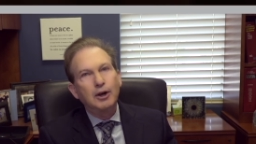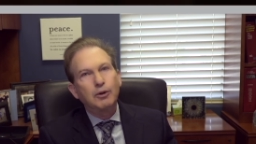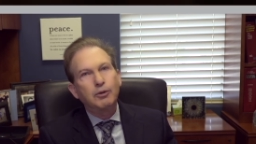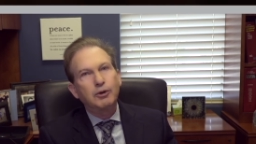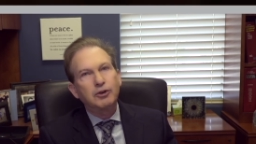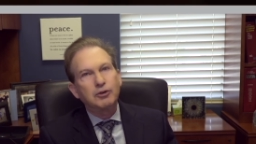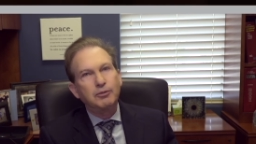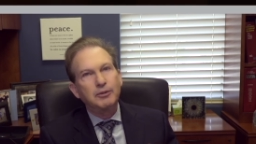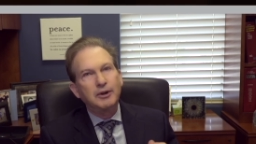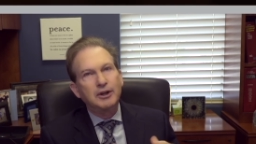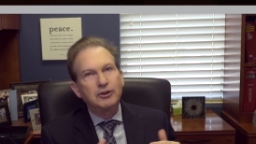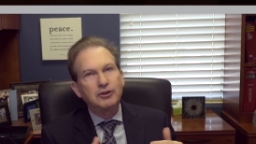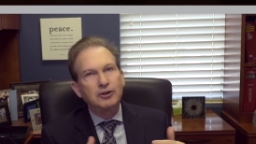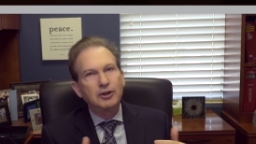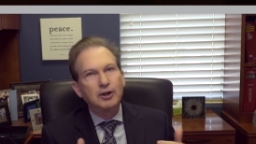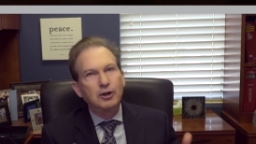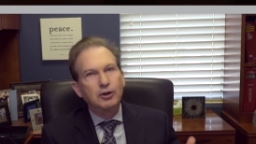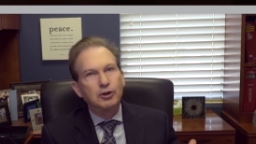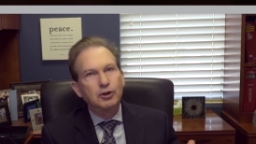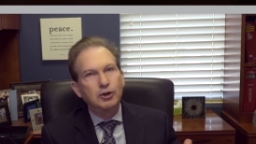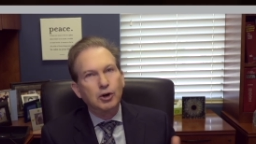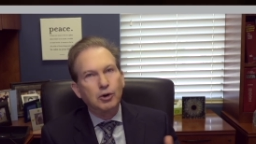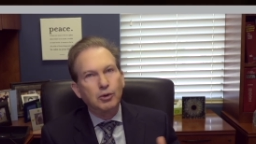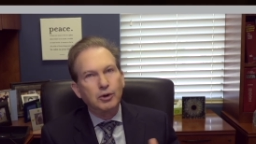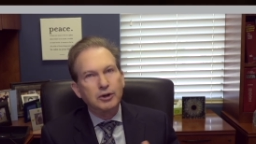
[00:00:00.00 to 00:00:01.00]
which means
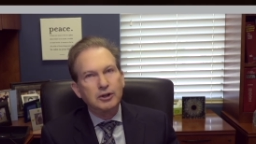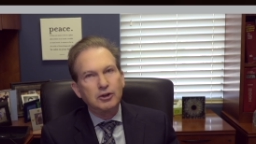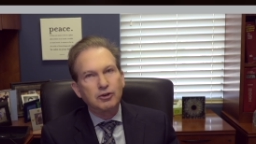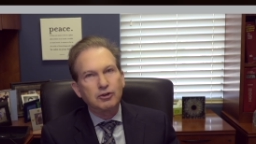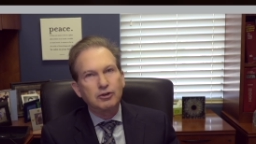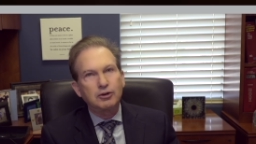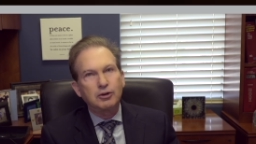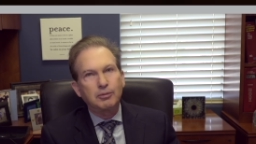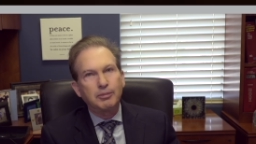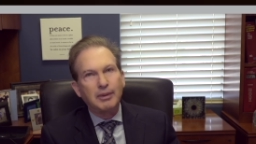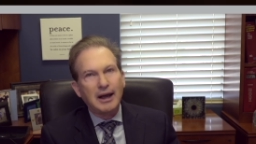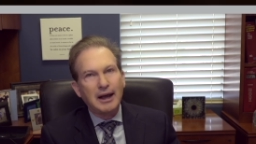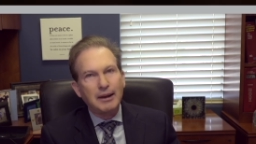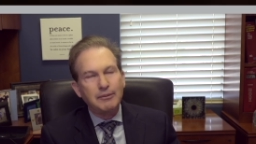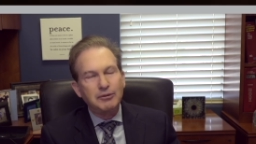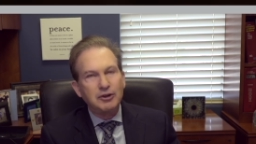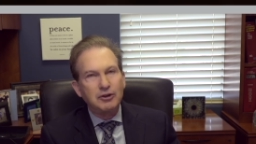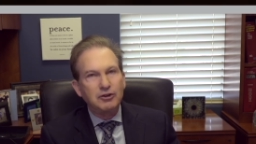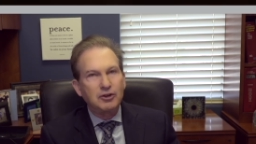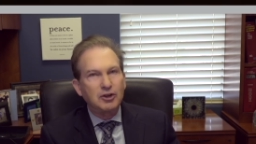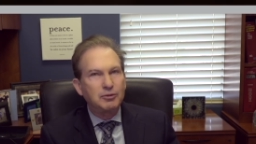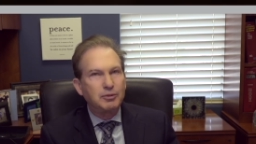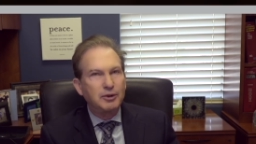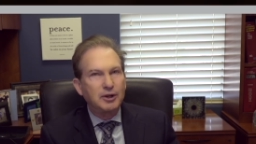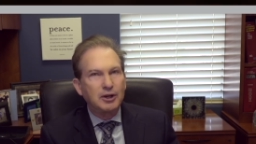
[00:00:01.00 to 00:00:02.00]
no additional
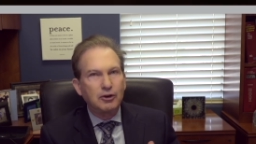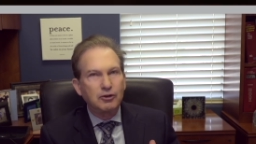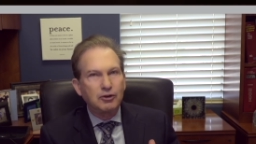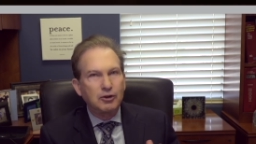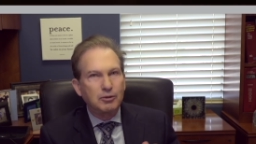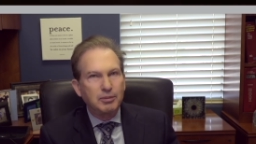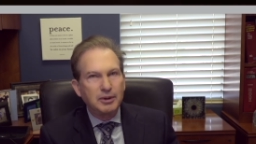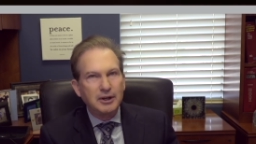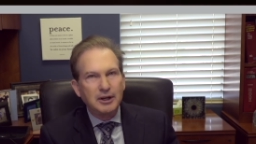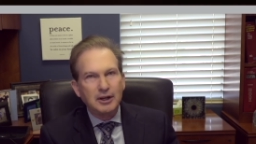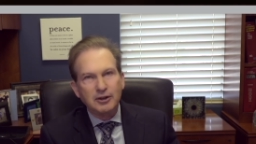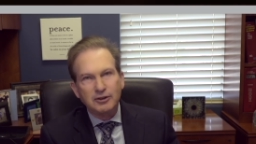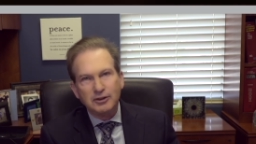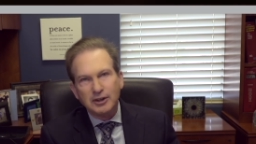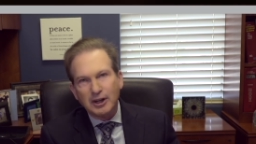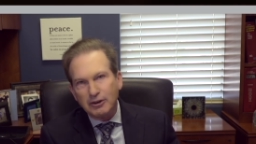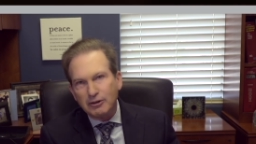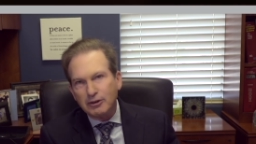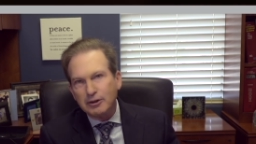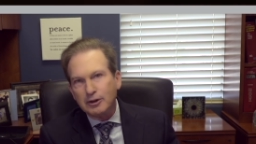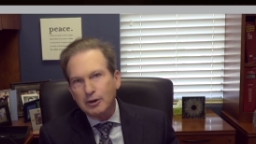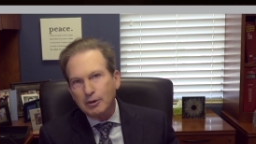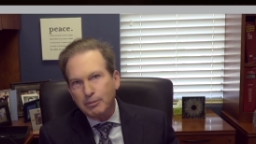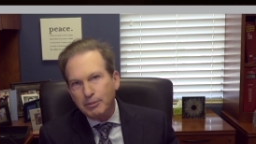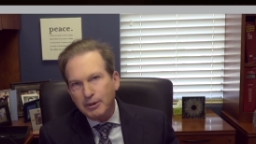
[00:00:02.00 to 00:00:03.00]
biopsies just because your PSA is
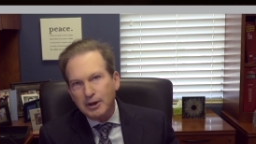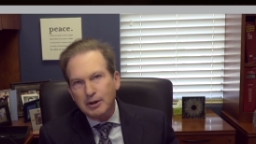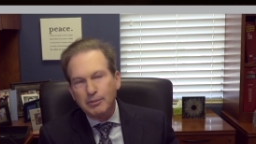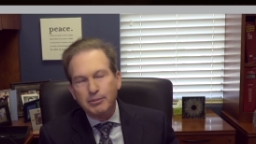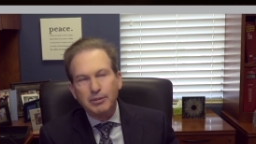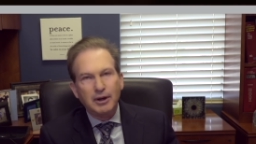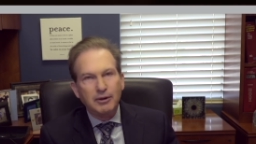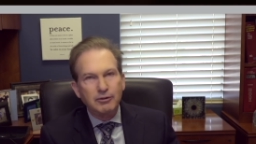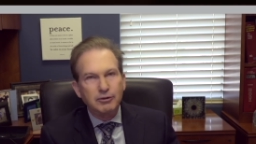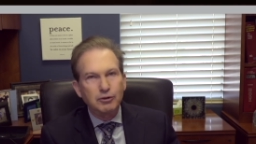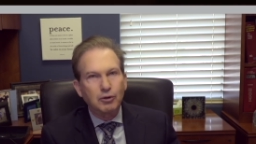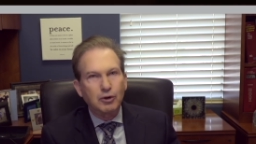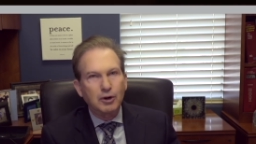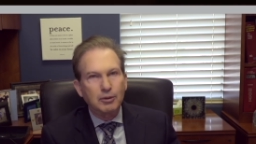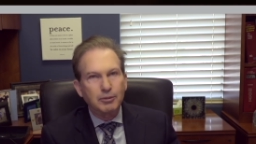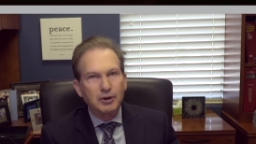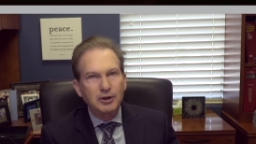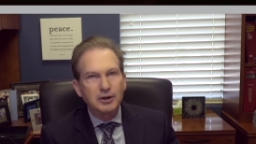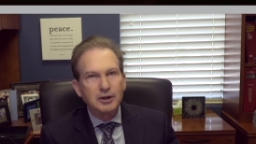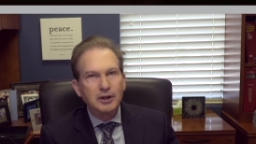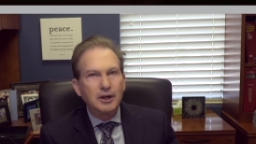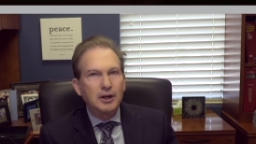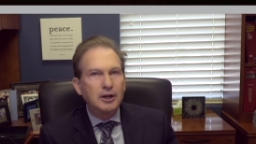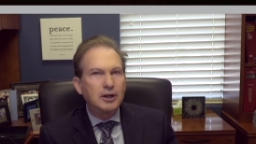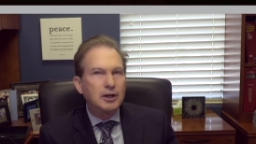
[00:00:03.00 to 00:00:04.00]
a little bit above
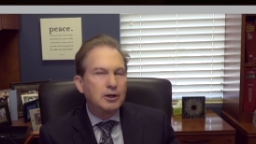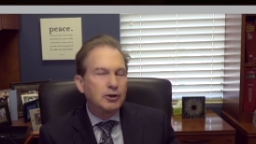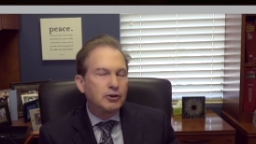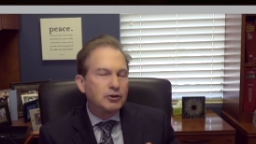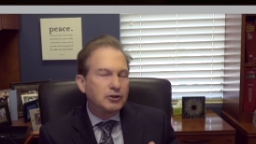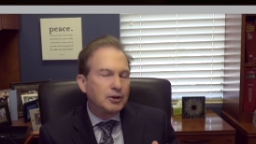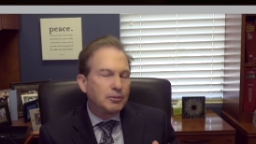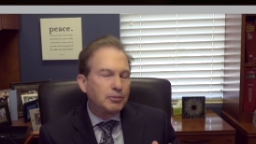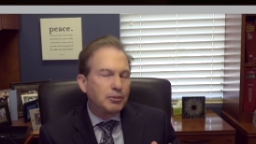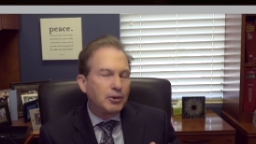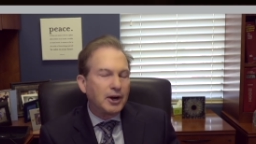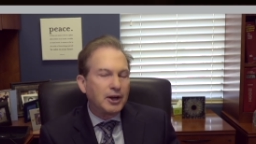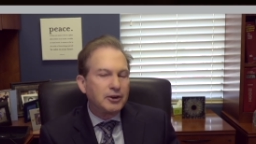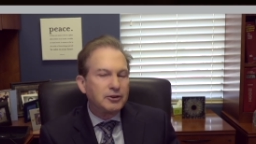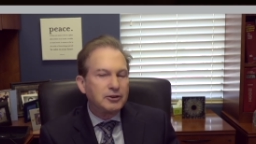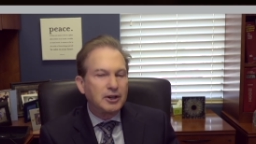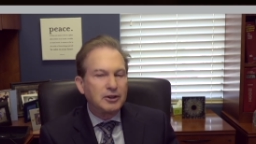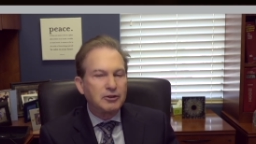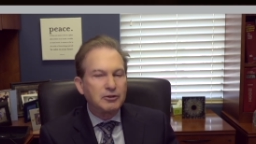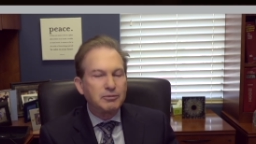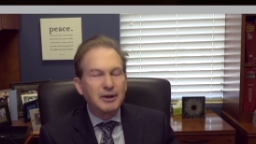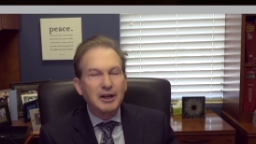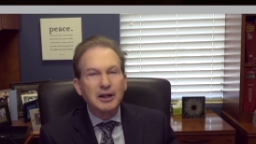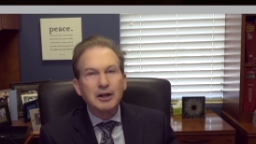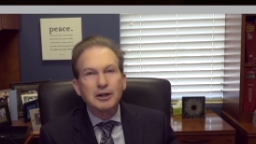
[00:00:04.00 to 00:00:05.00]
normal. You know, some
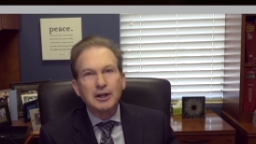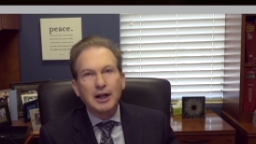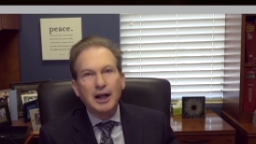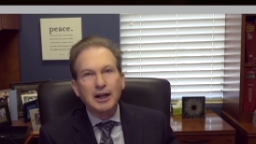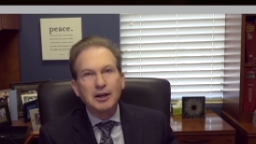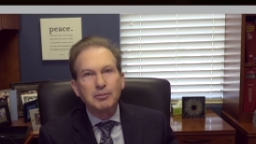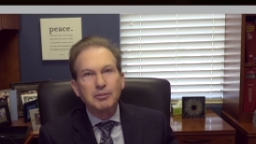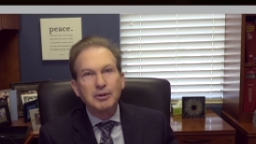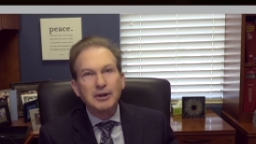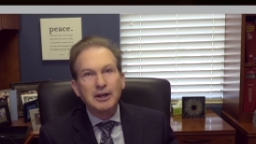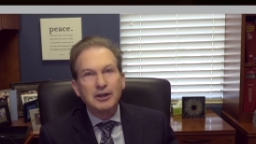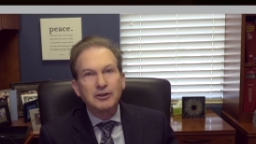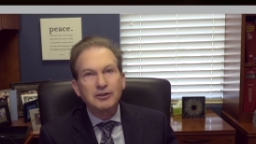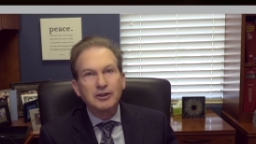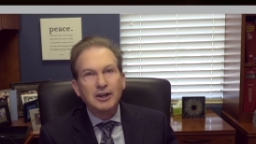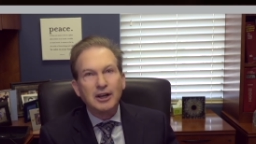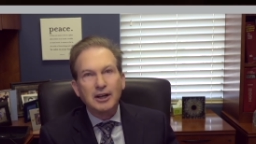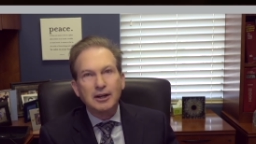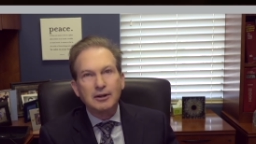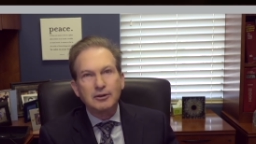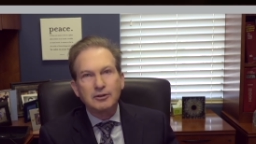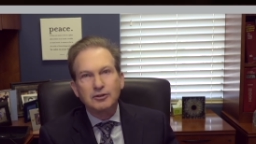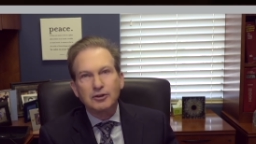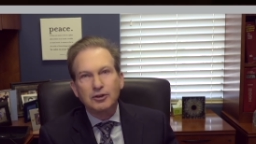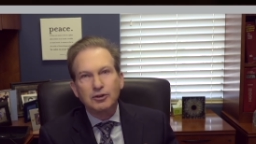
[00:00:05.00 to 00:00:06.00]
prostates make a lot of PSA,
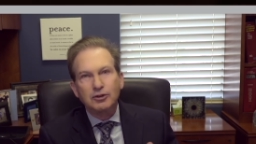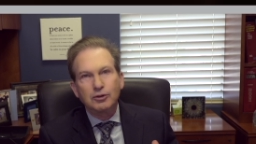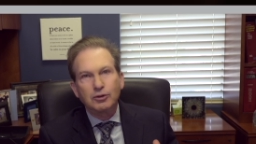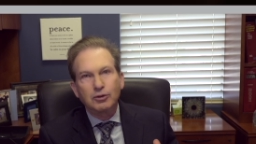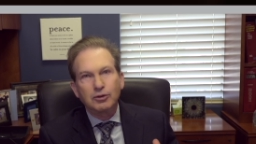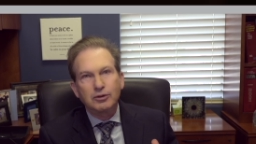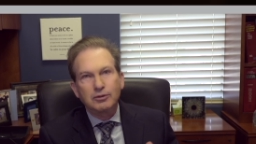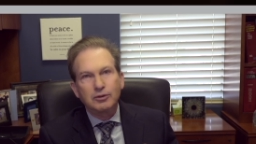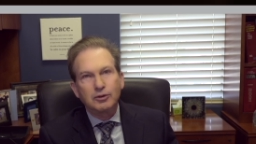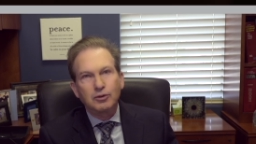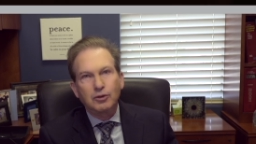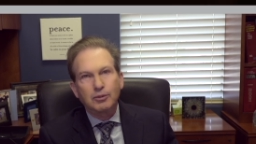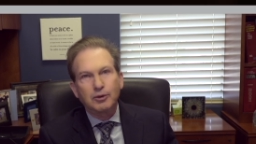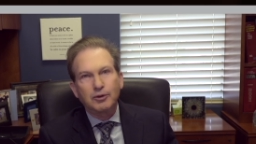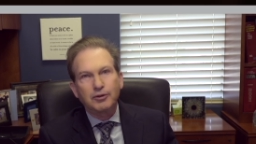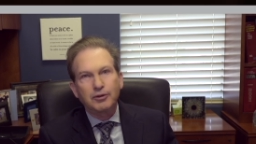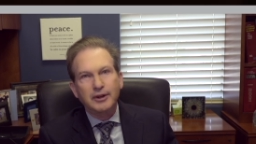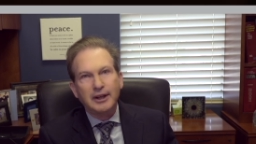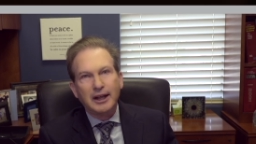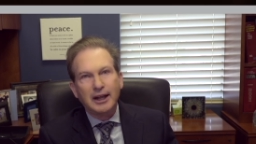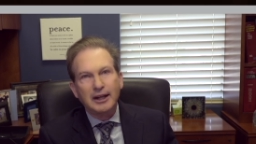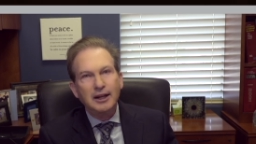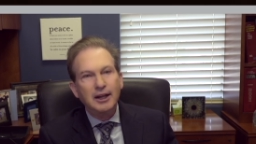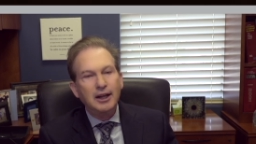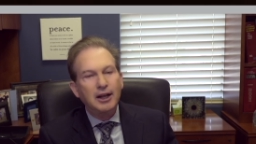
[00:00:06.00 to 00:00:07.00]
just normal for
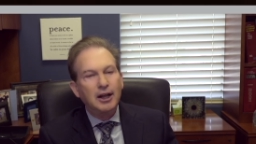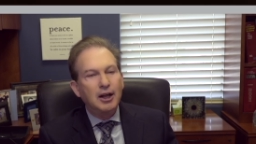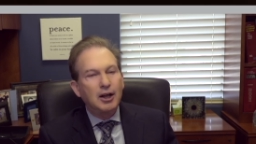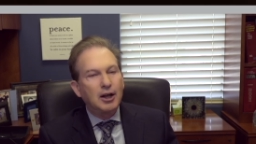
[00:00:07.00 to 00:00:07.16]
that.